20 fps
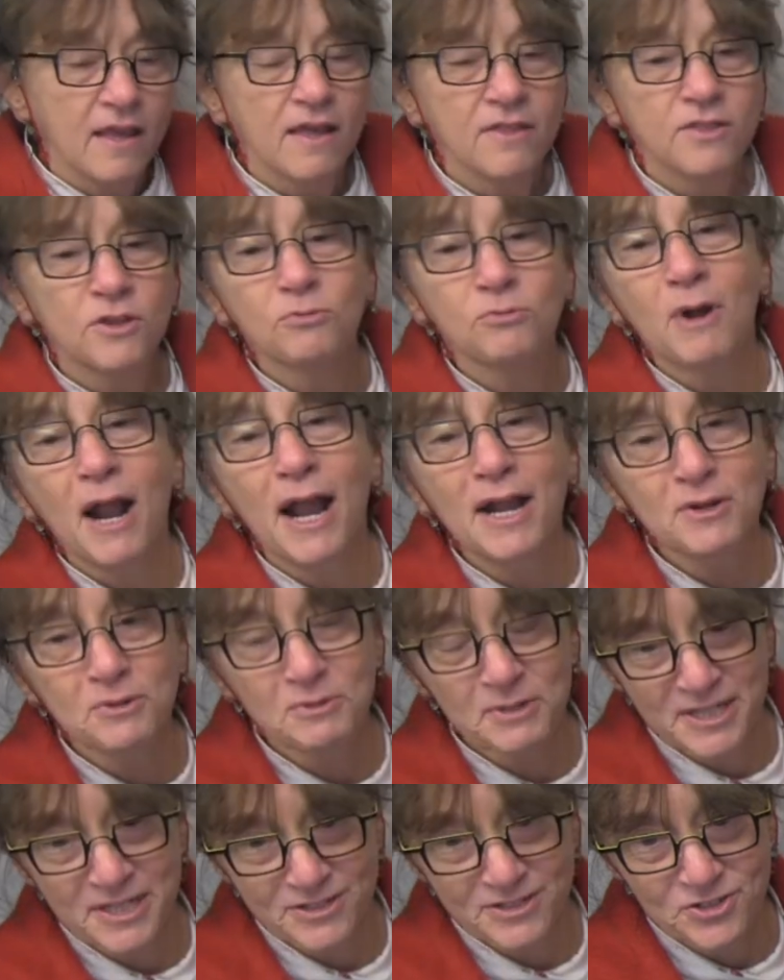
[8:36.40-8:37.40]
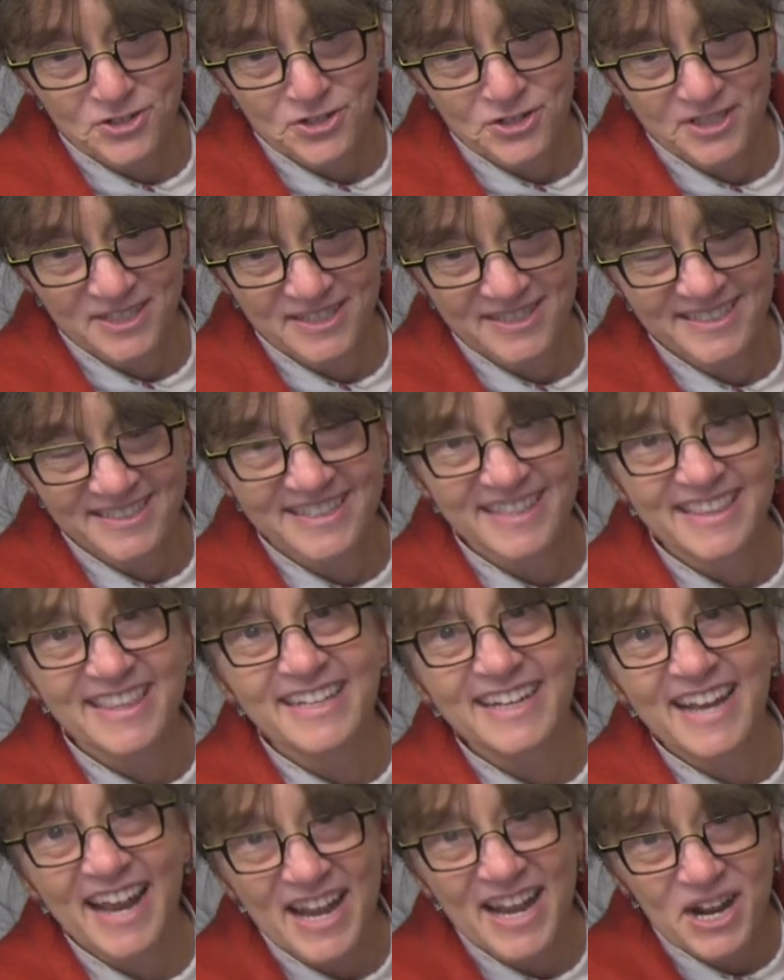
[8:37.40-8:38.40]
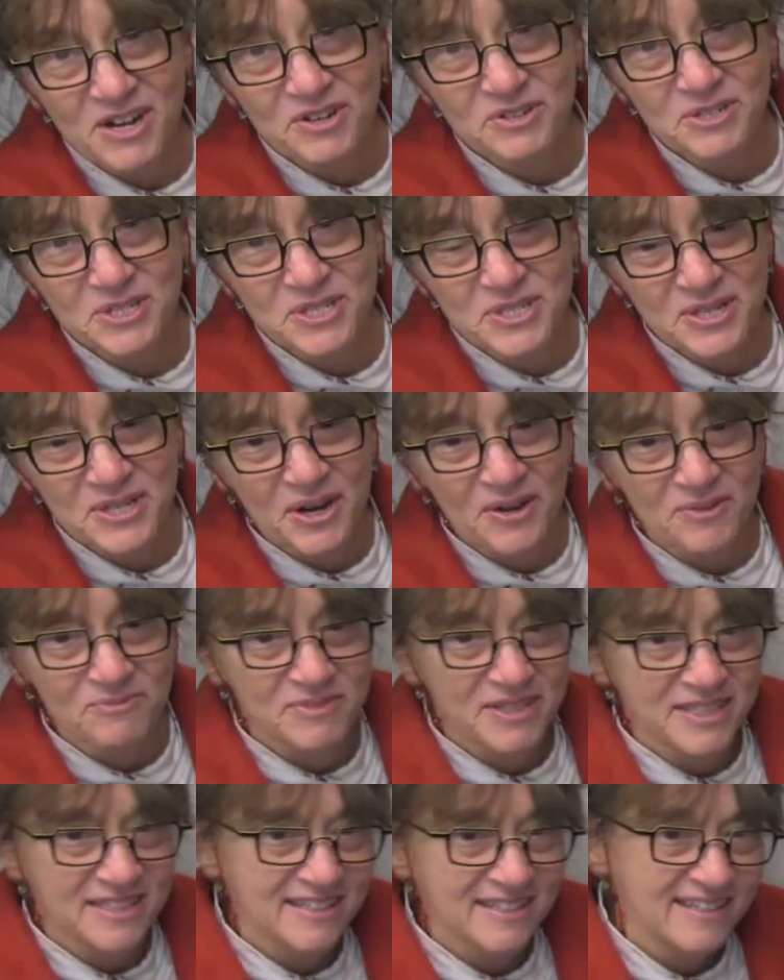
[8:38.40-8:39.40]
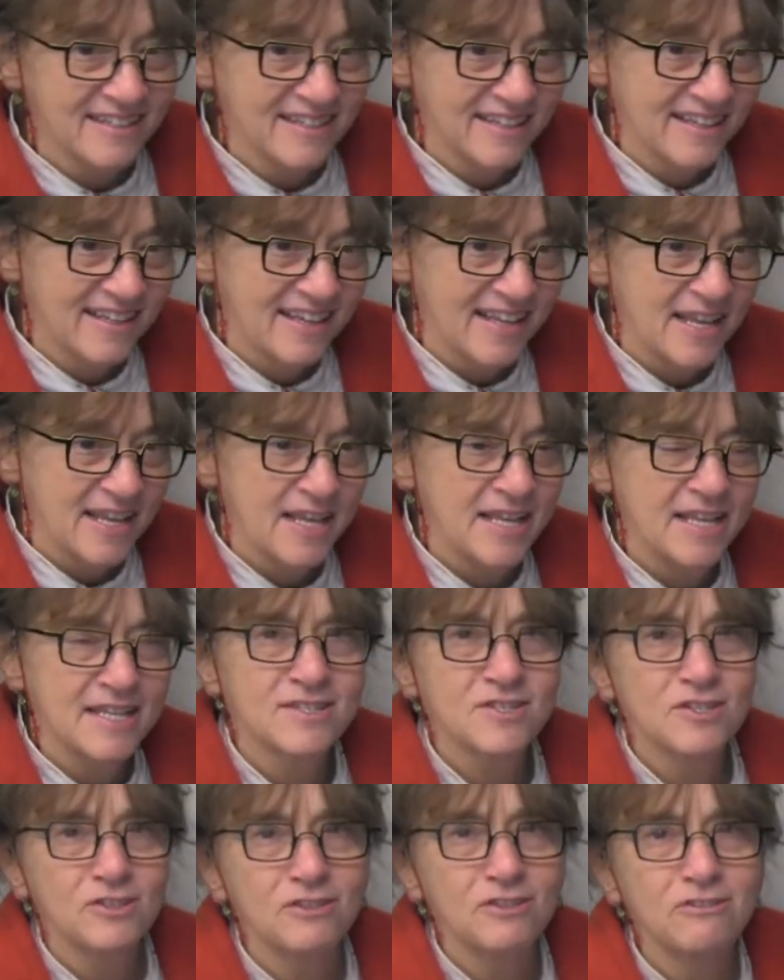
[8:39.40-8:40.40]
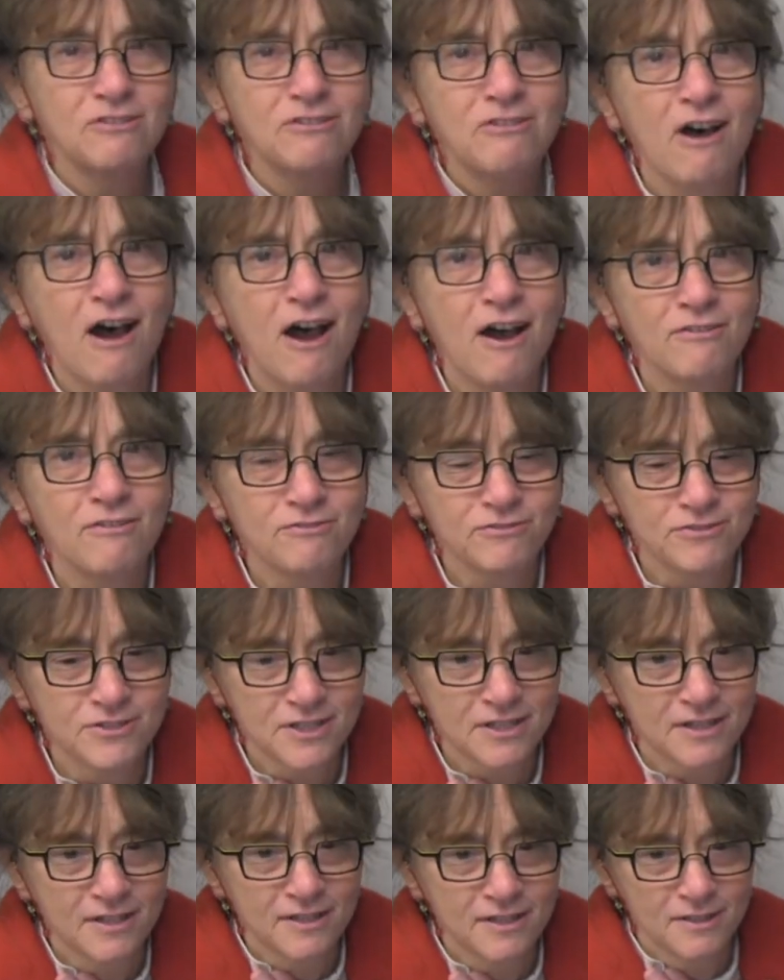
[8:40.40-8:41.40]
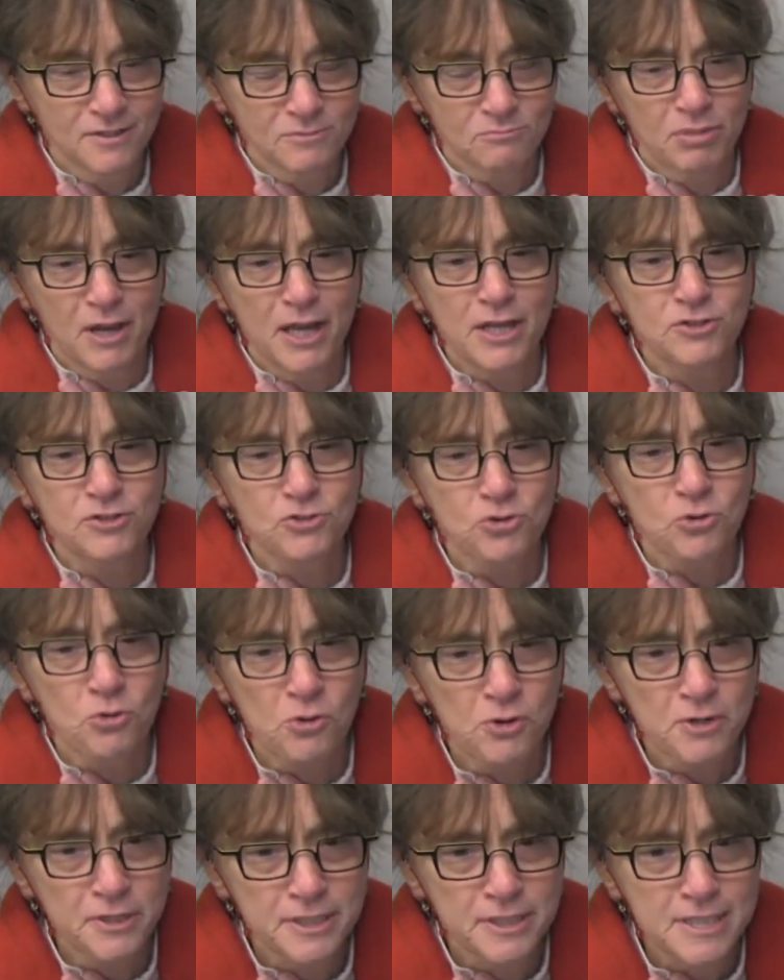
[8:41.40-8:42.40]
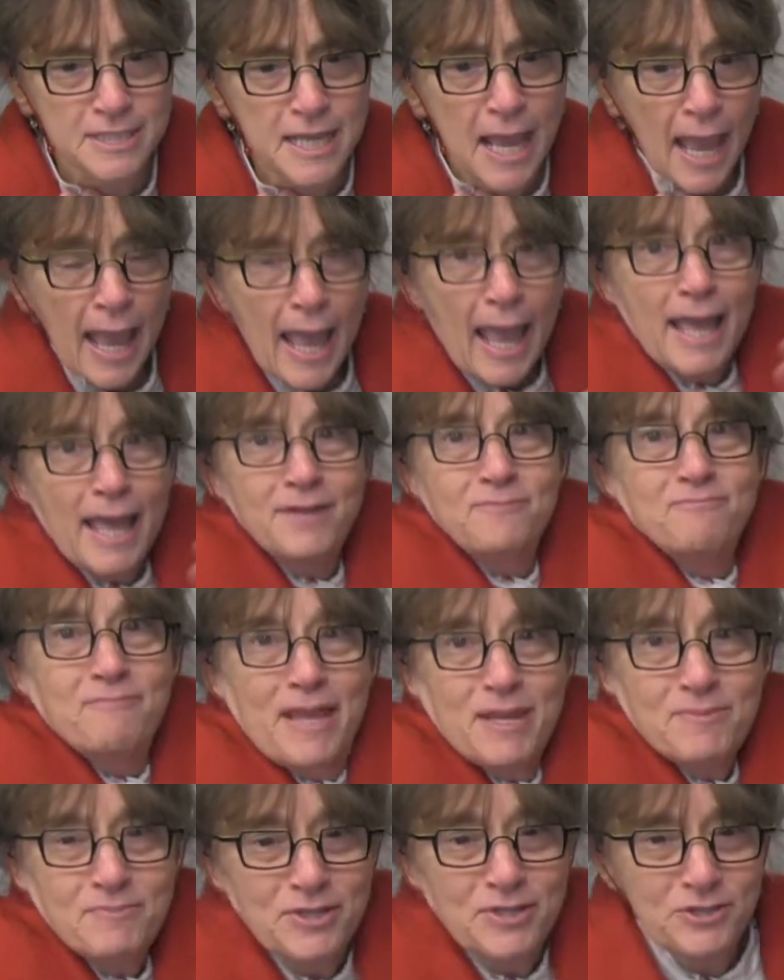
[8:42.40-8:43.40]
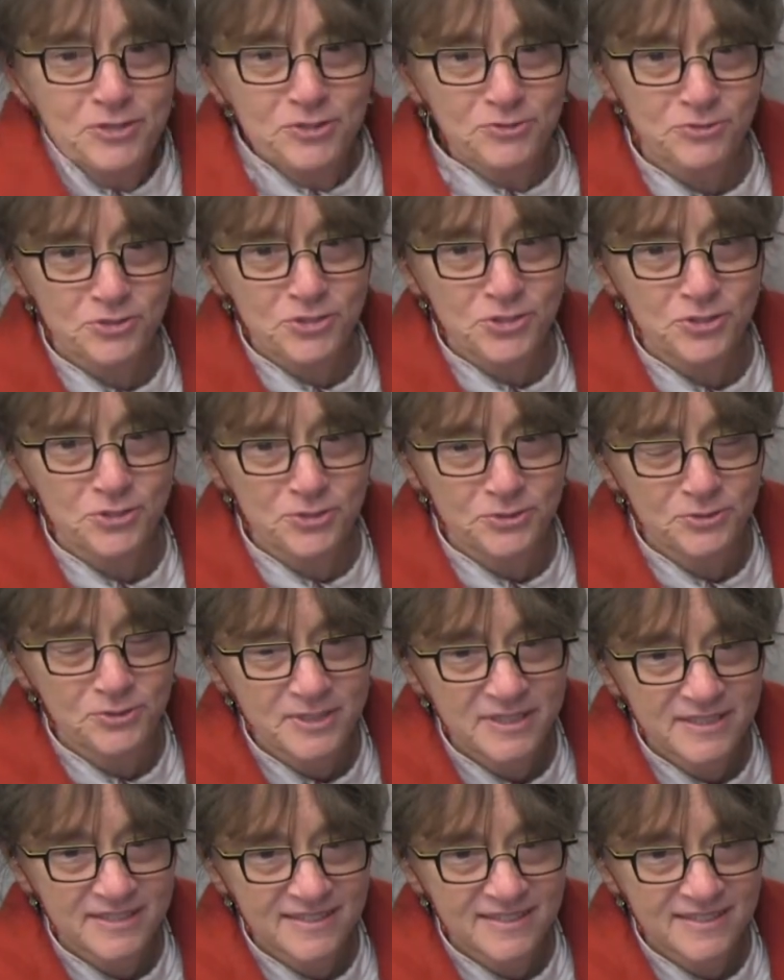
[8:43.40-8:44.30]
The rock ridge, the Niagara Escarpment, is loved by tourists, and maybe you too.